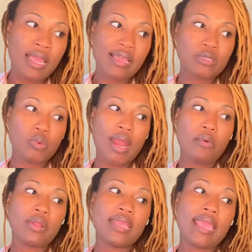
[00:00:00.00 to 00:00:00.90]
is what I
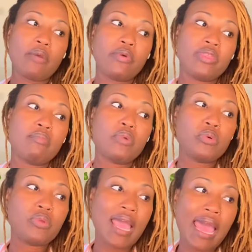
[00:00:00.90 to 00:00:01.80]
would get with the
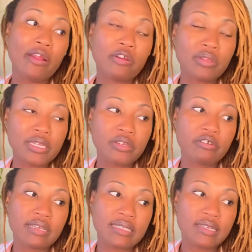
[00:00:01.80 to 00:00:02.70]
moon at early
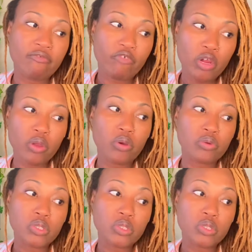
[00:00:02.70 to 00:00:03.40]
degrees in Virgo,